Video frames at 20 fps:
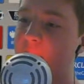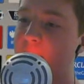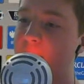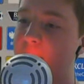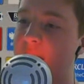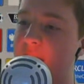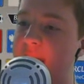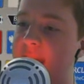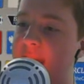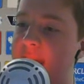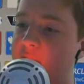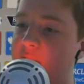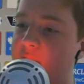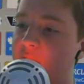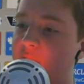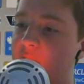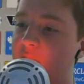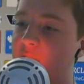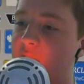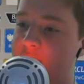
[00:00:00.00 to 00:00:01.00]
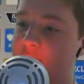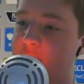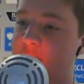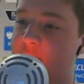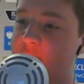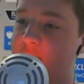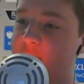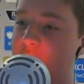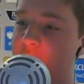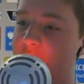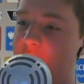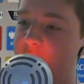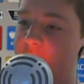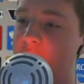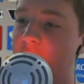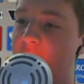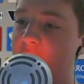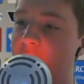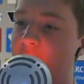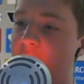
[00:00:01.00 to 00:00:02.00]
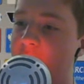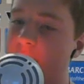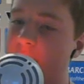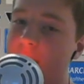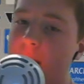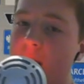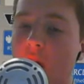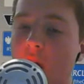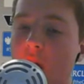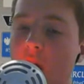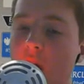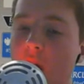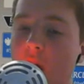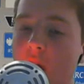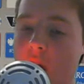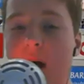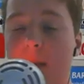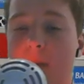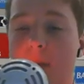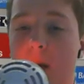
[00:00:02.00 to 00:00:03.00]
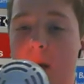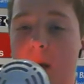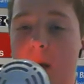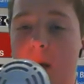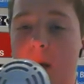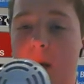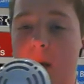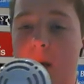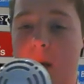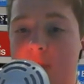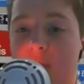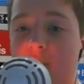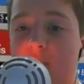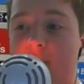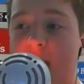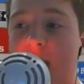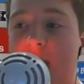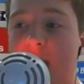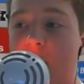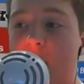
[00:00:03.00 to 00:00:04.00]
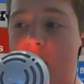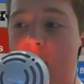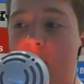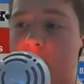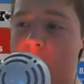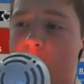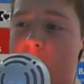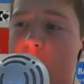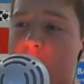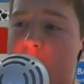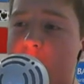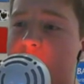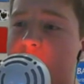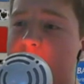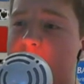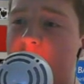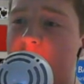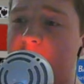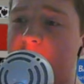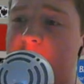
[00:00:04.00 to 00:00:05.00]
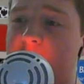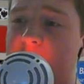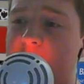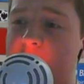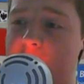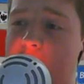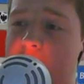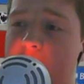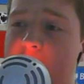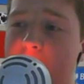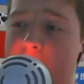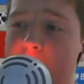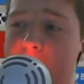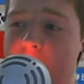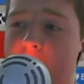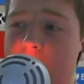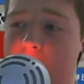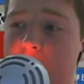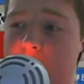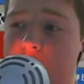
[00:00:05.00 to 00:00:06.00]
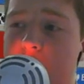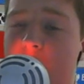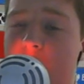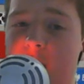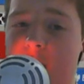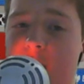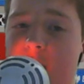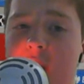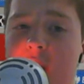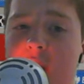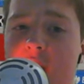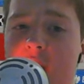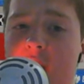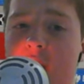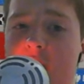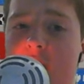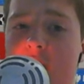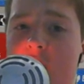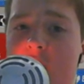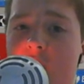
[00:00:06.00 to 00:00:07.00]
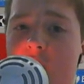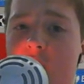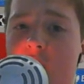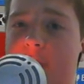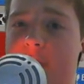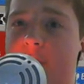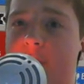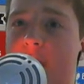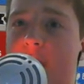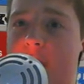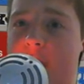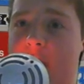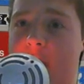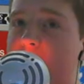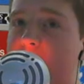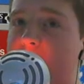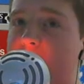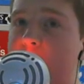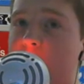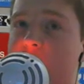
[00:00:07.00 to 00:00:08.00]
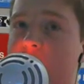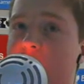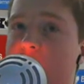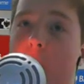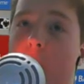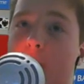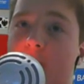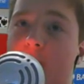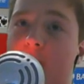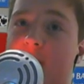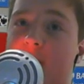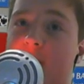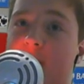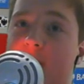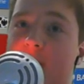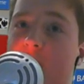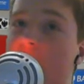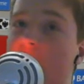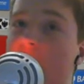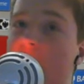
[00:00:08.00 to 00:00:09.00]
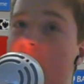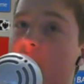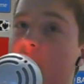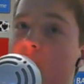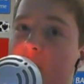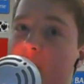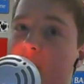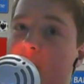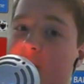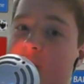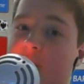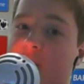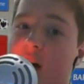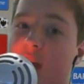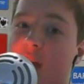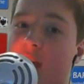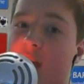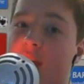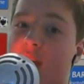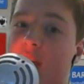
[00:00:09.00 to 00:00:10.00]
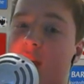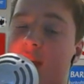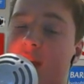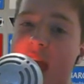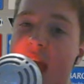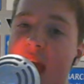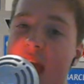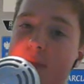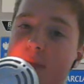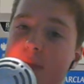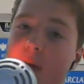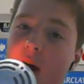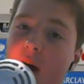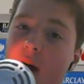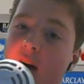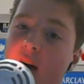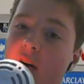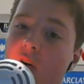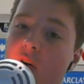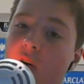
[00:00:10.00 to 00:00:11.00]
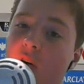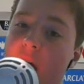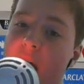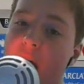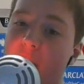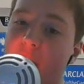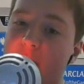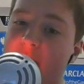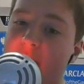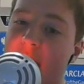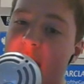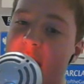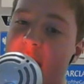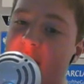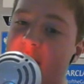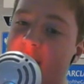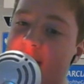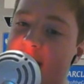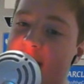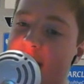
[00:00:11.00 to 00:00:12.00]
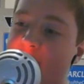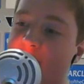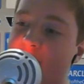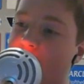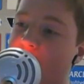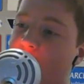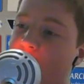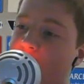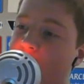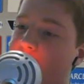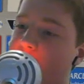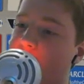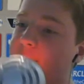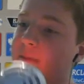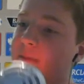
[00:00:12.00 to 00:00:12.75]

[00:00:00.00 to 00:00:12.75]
but he does ask. I'm going to come to you, Zach. Obviously, the question has been asked in the chat by Jer. If money was no object, who would you rather sign, Neymar or Harry Kane? The stage is yours.